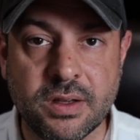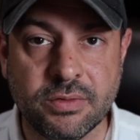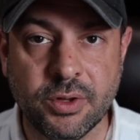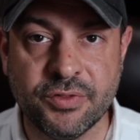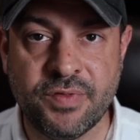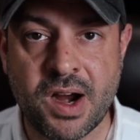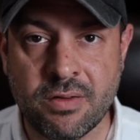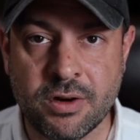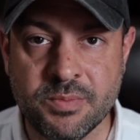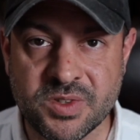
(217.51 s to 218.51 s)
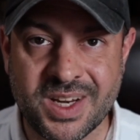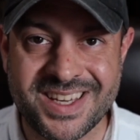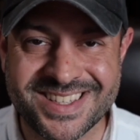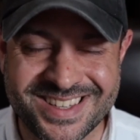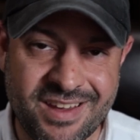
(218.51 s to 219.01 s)
those firearms in a
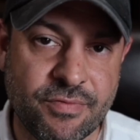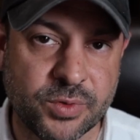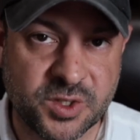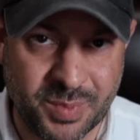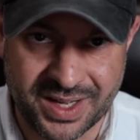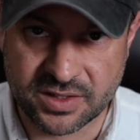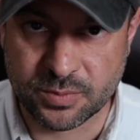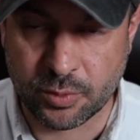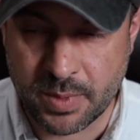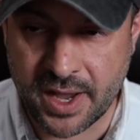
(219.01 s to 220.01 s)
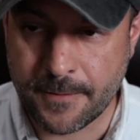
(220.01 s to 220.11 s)
safe, responsible manner.